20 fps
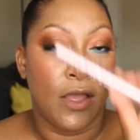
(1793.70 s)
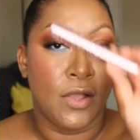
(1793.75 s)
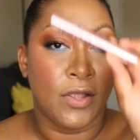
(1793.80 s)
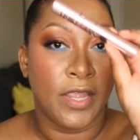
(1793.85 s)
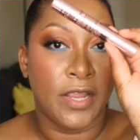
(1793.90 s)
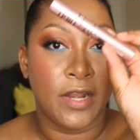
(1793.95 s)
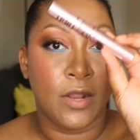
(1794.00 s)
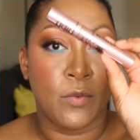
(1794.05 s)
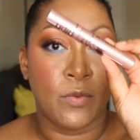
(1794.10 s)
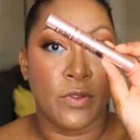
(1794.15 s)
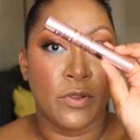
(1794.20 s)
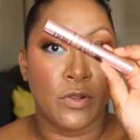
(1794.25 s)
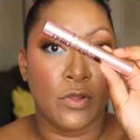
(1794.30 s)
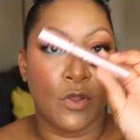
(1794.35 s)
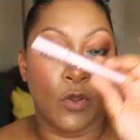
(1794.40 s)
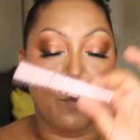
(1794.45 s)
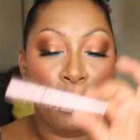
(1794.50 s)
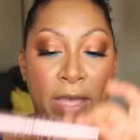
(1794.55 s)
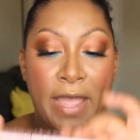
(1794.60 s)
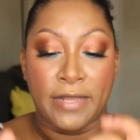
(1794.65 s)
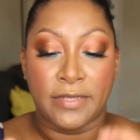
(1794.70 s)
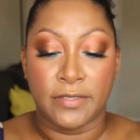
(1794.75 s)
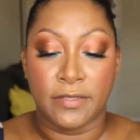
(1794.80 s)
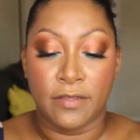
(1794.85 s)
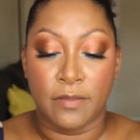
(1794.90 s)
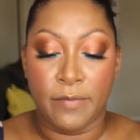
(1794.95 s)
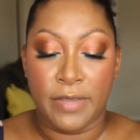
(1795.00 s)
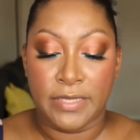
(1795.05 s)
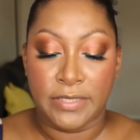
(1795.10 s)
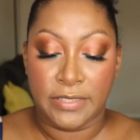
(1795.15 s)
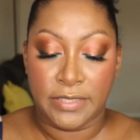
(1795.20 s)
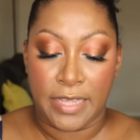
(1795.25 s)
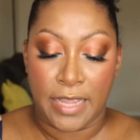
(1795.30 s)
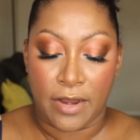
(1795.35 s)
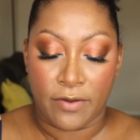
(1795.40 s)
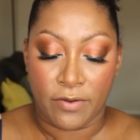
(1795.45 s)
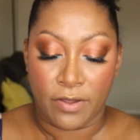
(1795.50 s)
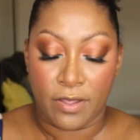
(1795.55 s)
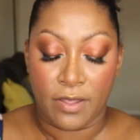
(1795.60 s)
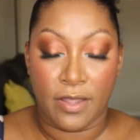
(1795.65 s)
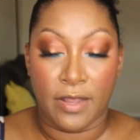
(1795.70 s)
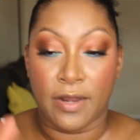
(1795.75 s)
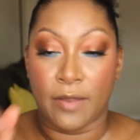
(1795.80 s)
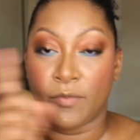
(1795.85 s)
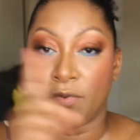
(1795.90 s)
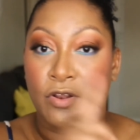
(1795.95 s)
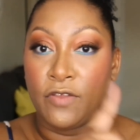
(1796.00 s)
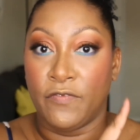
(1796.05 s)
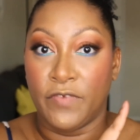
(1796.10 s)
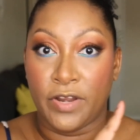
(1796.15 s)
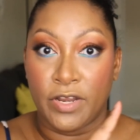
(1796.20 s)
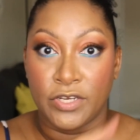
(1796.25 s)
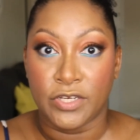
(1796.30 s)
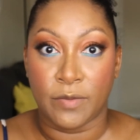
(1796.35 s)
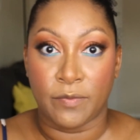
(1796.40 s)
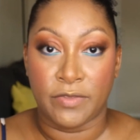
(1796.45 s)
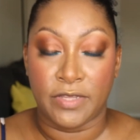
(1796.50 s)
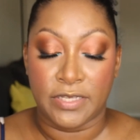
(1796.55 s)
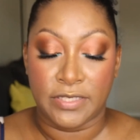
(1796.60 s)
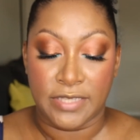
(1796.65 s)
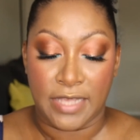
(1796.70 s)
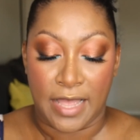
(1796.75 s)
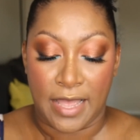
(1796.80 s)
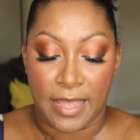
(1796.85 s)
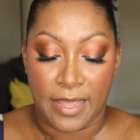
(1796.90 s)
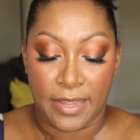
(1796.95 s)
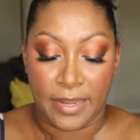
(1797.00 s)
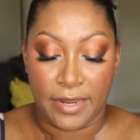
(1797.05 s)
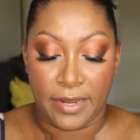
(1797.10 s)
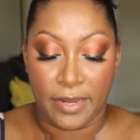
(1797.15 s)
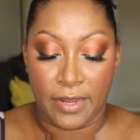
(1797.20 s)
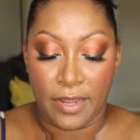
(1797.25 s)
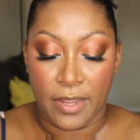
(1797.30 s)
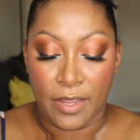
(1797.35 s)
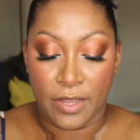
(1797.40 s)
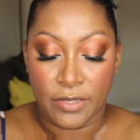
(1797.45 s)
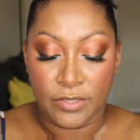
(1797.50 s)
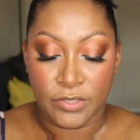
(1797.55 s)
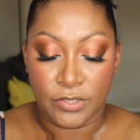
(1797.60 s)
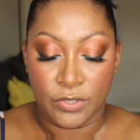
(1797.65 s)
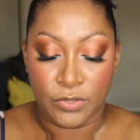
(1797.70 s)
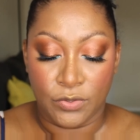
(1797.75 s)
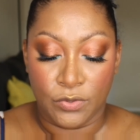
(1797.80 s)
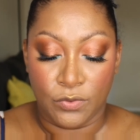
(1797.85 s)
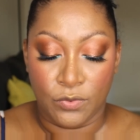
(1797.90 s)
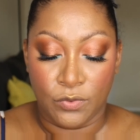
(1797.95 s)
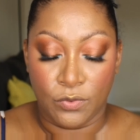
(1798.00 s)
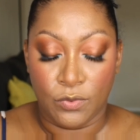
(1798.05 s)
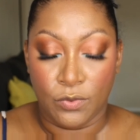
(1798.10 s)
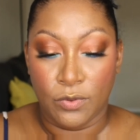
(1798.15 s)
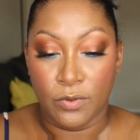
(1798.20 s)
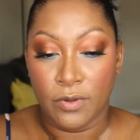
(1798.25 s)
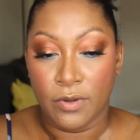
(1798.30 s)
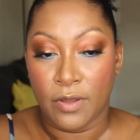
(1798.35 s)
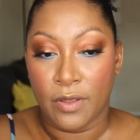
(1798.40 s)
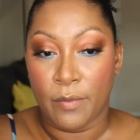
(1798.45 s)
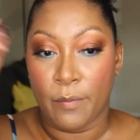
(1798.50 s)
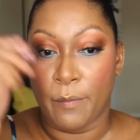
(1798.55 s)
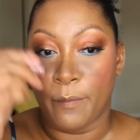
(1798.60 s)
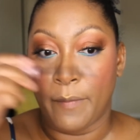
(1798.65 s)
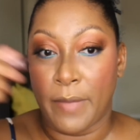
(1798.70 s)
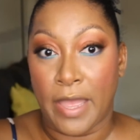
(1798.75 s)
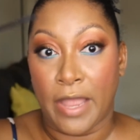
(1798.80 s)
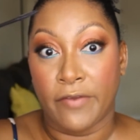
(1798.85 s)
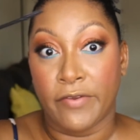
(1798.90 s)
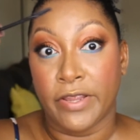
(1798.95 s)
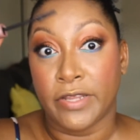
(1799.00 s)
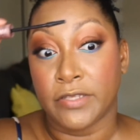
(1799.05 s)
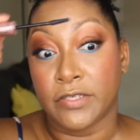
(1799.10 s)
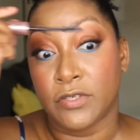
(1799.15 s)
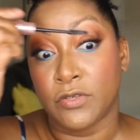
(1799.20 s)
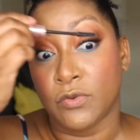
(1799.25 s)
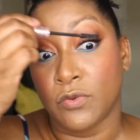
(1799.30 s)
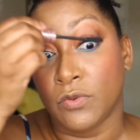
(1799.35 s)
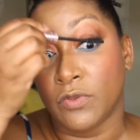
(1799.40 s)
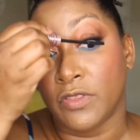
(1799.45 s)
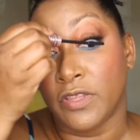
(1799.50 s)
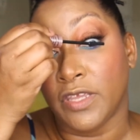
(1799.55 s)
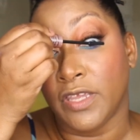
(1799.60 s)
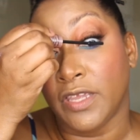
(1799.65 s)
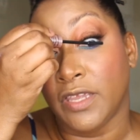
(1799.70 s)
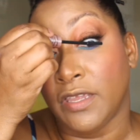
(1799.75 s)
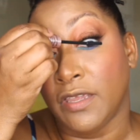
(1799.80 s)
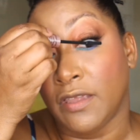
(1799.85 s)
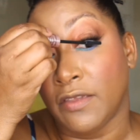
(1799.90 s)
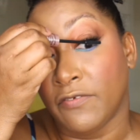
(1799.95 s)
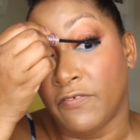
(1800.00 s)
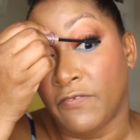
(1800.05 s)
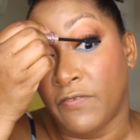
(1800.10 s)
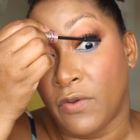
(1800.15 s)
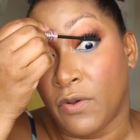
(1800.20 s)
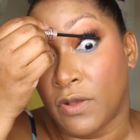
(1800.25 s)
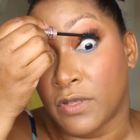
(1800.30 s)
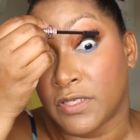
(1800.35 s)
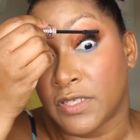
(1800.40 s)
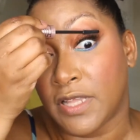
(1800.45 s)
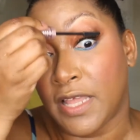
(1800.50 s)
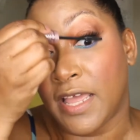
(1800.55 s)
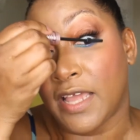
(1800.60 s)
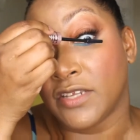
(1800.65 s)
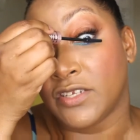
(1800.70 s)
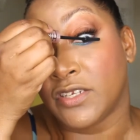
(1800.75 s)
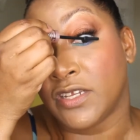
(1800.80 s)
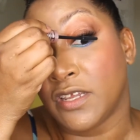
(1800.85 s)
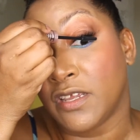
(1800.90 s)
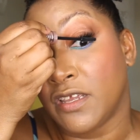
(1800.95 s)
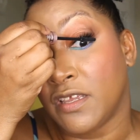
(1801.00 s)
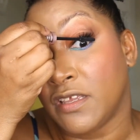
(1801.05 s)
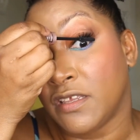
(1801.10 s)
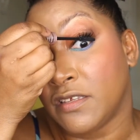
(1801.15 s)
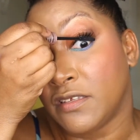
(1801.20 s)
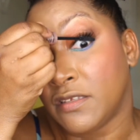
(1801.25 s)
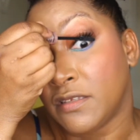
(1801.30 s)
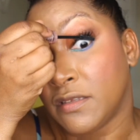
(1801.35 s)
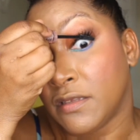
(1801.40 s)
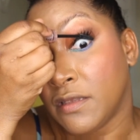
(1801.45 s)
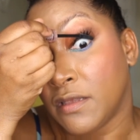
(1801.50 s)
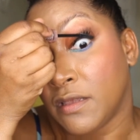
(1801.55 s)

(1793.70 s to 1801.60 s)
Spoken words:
Okay, now we're gonna go back to the mascara, and I'm gonna finish up this eye to marry it to the false lashes.